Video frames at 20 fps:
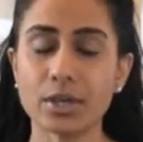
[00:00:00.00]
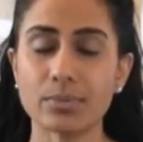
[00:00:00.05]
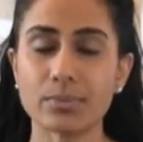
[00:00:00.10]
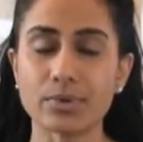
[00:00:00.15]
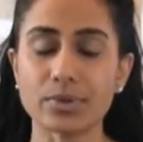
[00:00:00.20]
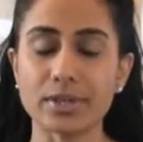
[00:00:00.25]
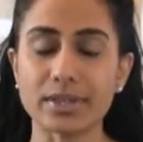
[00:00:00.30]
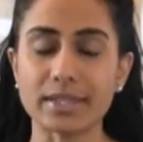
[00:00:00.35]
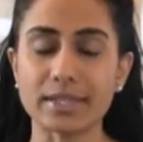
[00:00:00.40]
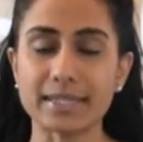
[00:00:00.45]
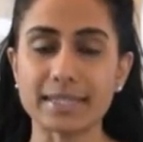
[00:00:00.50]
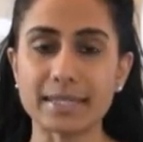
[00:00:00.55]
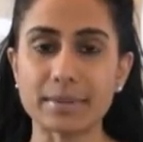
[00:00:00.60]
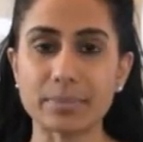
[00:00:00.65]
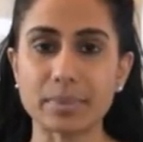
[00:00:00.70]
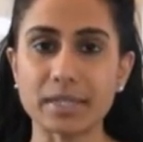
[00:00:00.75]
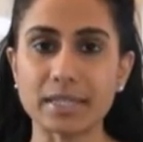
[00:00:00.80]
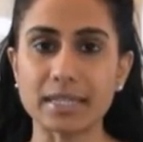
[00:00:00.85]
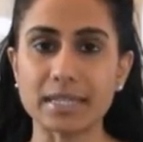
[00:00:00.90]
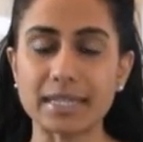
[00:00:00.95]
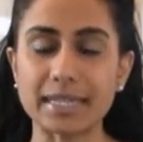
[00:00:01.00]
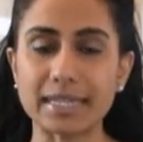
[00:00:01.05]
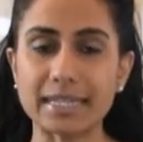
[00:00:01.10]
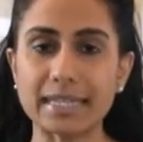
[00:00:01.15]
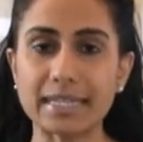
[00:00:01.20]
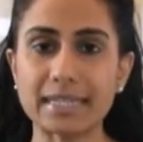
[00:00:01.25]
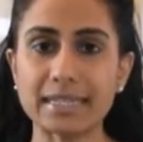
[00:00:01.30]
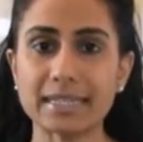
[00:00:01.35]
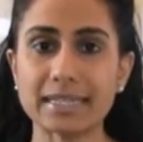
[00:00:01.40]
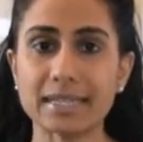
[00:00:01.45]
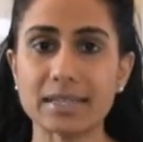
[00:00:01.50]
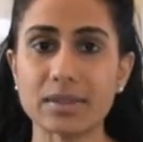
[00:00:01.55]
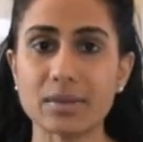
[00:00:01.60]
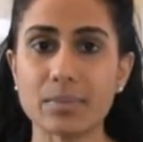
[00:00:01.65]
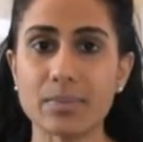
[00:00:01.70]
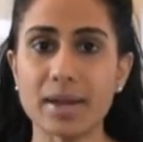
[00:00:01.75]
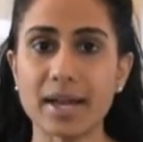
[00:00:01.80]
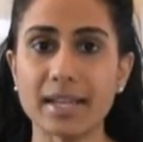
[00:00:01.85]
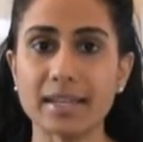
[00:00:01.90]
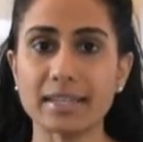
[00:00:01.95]
Breathe deeply into the
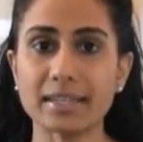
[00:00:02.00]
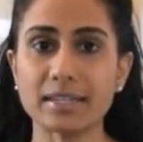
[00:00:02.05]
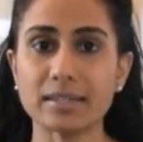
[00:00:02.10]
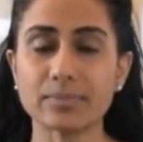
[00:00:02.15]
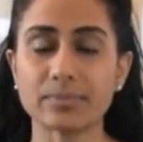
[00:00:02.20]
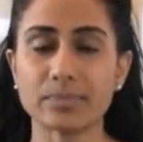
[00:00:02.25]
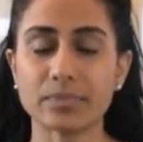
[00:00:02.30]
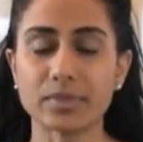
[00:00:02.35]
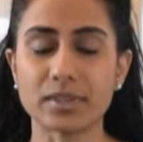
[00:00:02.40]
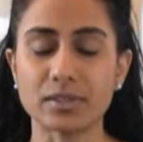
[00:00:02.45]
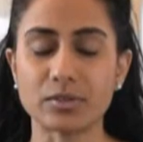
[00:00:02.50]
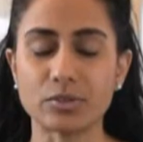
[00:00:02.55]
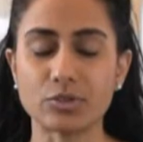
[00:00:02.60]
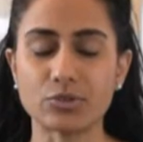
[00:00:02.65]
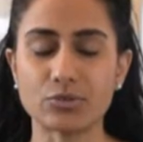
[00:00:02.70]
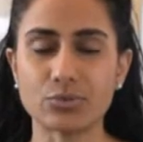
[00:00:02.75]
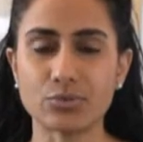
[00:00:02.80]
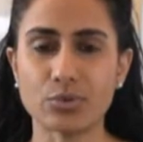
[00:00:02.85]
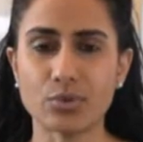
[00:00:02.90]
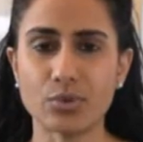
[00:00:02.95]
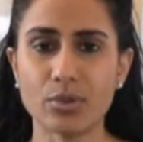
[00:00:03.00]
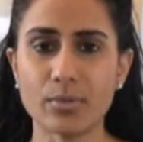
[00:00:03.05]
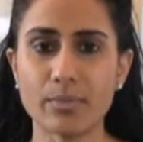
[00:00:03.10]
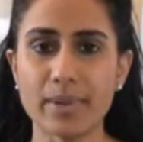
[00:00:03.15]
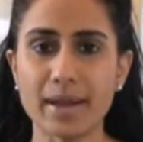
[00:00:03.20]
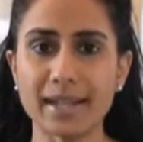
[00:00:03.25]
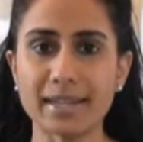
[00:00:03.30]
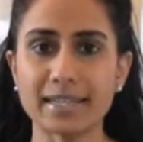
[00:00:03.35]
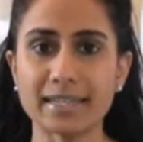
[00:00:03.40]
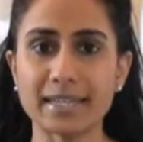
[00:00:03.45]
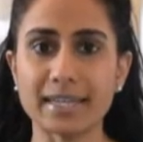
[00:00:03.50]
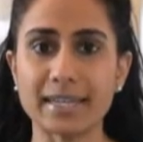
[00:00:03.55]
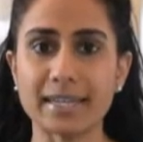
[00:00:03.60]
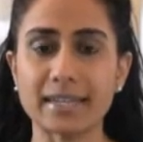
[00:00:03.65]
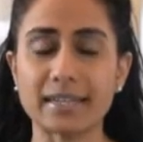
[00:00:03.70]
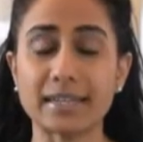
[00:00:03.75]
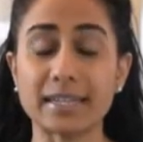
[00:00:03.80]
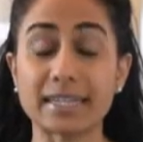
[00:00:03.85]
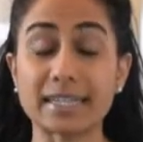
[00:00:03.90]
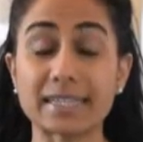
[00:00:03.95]
belly, then draw the belly
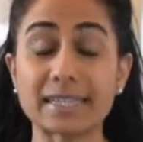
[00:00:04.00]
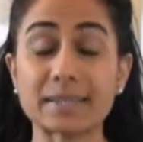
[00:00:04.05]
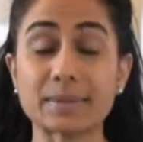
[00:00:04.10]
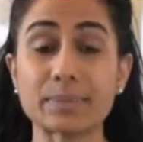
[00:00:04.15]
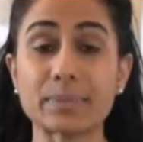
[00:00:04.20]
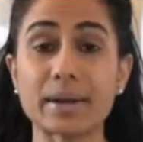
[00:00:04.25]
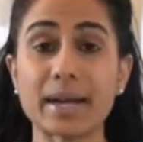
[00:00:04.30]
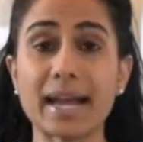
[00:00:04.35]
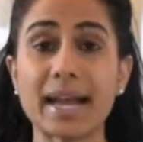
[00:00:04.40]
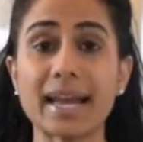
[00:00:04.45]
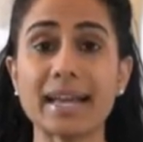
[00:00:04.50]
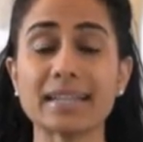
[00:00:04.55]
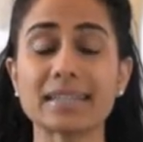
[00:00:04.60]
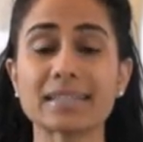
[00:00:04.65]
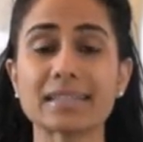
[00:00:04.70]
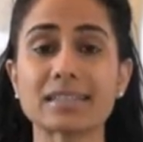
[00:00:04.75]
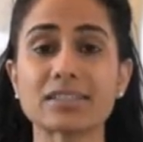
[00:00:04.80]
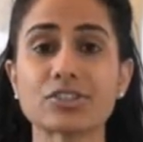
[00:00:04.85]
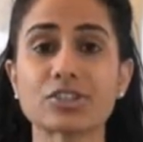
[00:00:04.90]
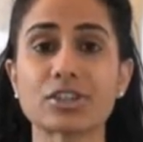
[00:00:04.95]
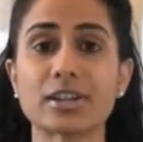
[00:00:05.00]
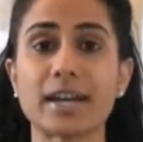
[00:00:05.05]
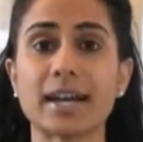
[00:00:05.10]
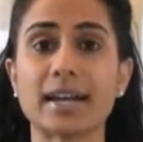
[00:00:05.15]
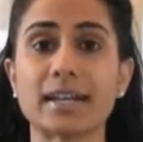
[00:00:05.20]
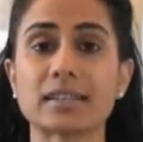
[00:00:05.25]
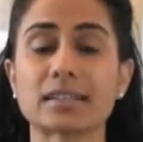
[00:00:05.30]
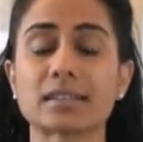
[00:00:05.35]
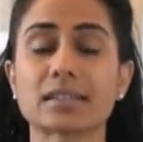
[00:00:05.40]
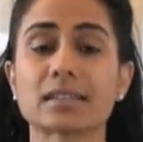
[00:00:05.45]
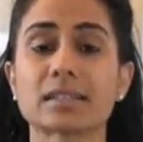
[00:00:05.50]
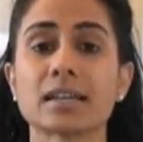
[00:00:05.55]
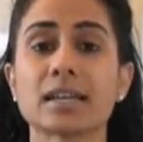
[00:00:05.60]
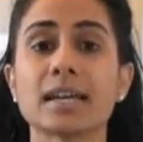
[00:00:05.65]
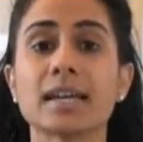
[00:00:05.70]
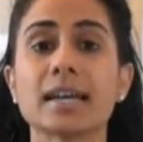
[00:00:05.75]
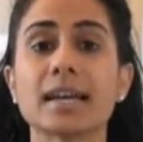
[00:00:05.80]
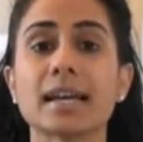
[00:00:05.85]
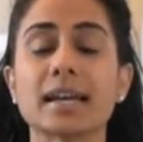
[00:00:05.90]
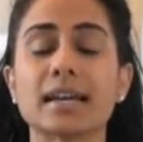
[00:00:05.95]
in, expand the chest,
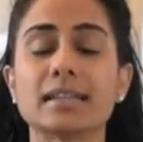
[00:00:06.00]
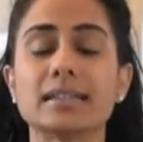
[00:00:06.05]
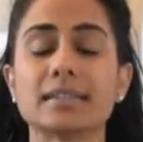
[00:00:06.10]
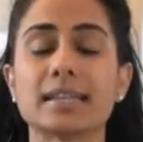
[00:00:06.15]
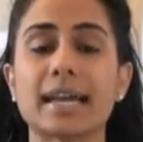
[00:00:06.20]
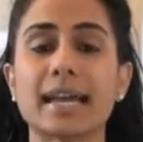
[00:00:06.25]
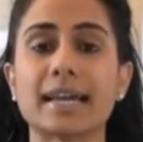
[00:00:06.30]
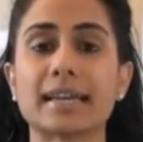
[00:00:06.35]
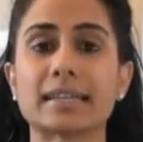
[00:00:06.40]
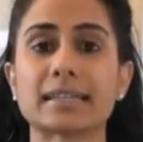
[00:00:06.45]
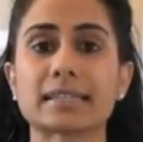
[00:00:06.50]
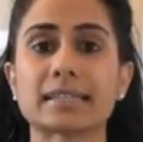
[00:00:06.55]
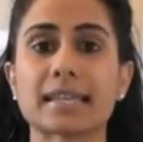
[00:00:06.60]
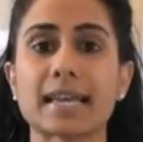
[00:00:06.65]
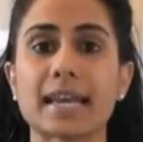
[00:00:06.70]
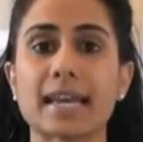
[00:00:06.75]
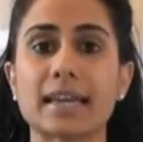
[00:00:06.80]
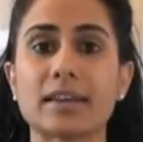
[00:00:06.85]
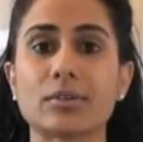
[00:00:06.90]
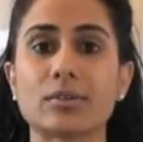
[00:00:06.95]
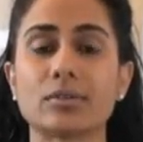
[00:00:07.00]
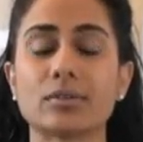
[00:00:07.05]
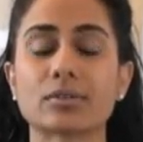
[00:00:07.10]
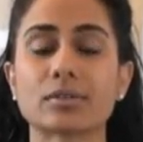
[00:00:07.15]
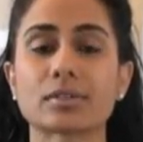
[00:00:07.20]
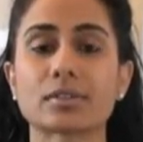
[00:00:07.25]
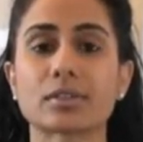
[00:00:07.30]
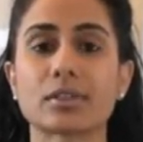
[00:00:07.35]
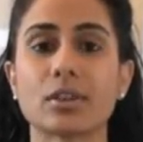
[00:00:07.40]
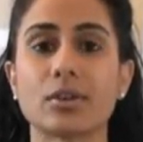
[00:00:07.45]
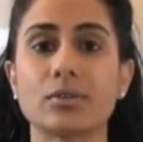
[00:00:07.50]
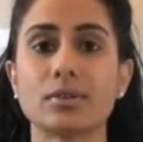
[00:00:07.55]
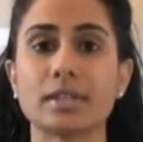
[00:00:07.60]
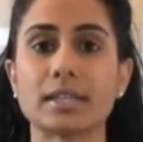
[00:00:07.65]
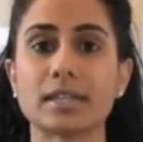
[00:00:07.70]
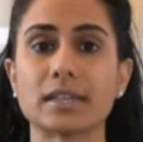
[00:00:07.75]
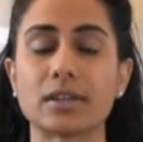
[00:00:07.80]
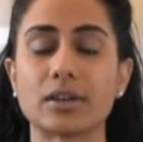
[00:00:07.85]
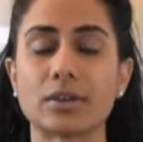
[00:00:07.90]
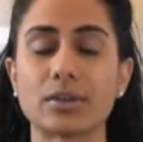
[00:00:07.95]
and exhale
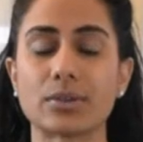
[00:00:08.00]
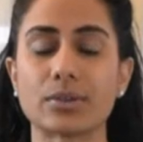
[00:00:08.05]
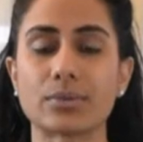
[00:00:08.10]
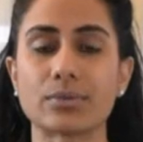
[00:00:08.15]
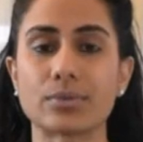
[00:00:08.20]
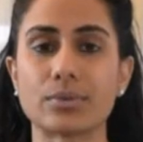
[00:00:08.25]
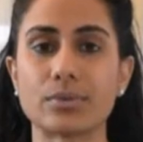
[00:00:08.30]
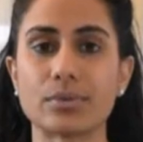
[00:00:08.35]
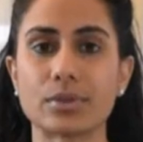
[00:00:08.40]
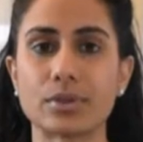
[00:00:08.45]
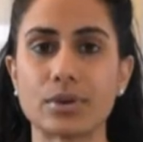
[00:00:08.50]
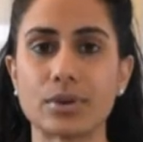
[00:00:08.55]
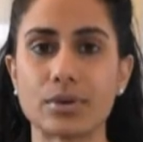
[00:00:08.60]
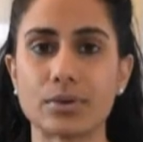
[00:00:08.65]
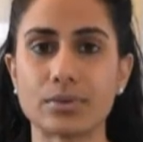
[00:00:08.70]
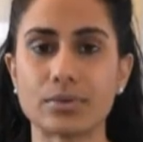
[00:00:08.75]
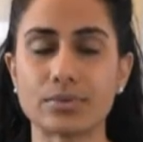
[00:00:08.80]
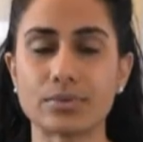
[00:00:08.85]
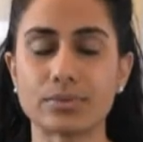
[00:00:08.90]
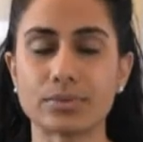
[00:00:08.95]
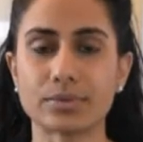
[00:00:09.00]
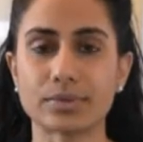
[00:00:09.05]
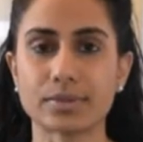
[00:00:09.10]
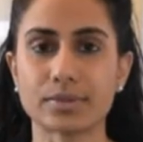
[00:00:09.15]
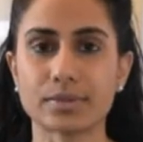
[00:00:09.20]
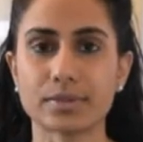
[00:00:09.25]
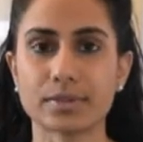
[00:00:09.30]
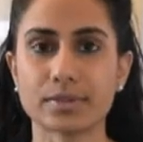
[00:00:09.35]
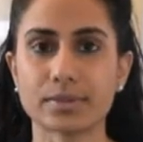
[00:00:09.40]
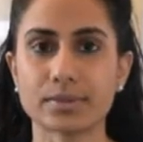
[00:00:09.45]
slowly through the nose.